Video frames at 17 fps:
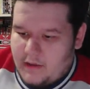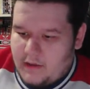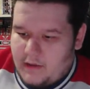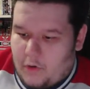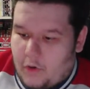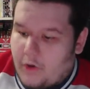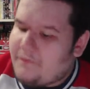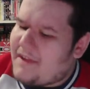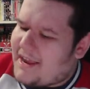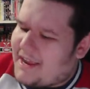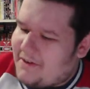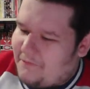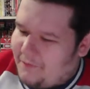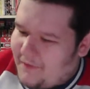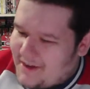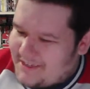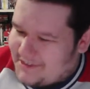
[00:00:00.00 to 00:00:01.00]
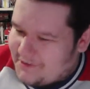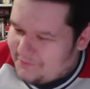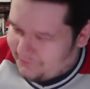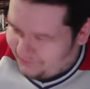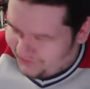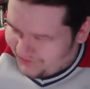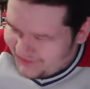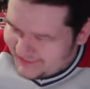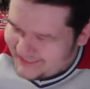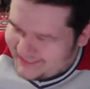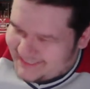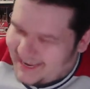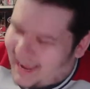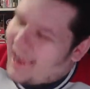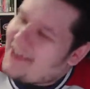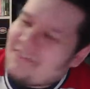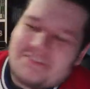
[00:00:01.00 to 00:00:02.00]
Horvat can fight too. Really,
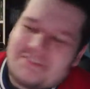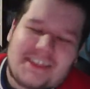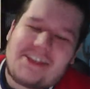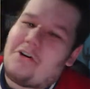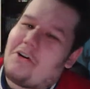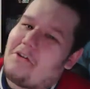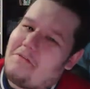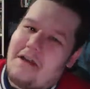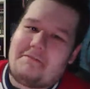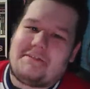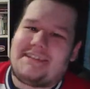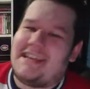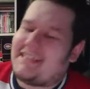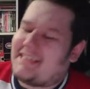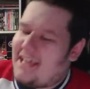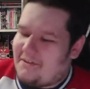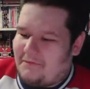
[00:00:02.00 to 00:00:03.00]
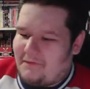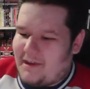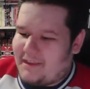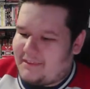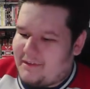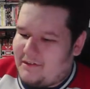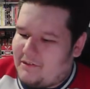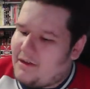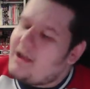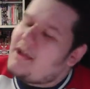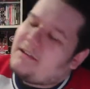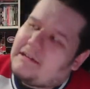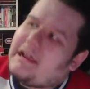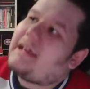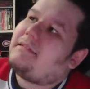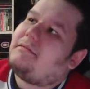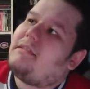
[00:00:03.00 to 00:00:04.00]
I don't think Horvat would take that fight, though.
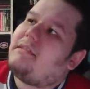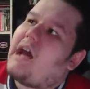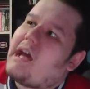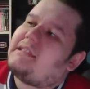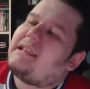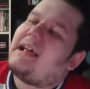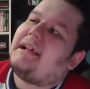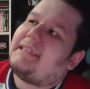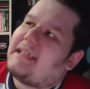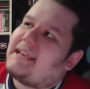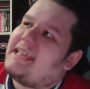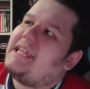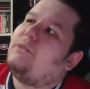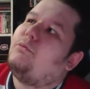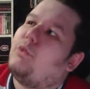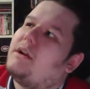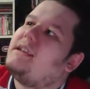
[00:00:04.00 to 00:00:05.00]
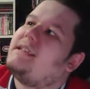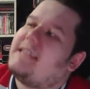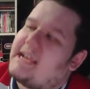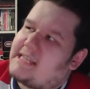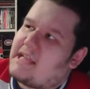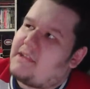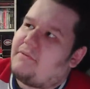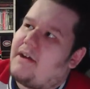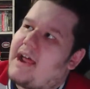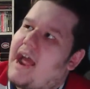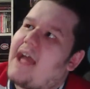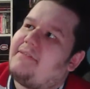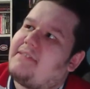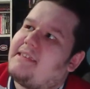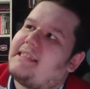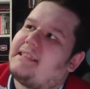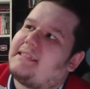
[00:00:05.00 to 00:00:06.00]
Not that he wouldn't take that fight. I
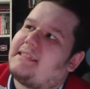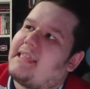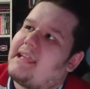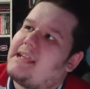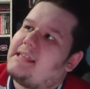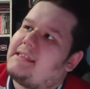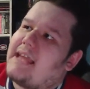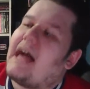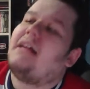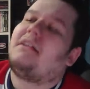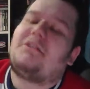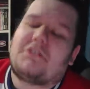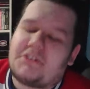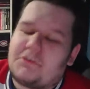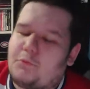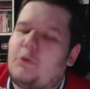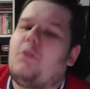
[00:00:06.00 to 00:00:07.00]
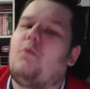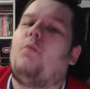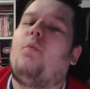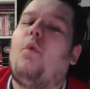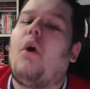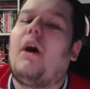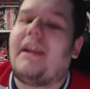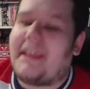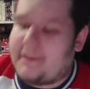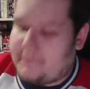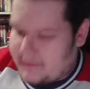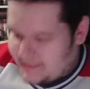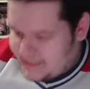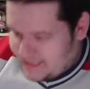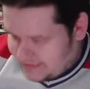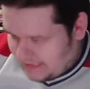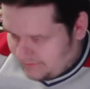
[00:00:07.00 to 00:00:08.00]
think that the Islanders wouldn't want him to
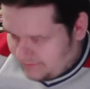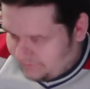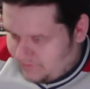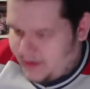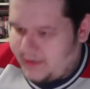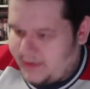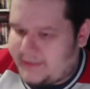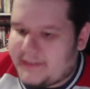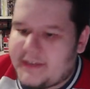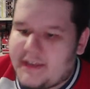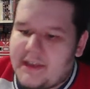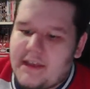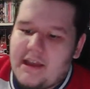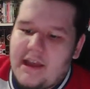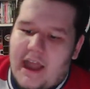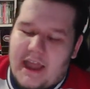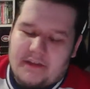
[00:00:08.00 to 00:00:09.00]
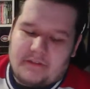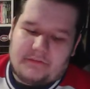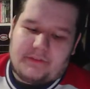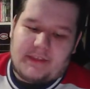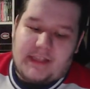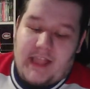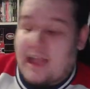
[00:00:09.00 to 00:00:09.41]
take that fight. I don't think.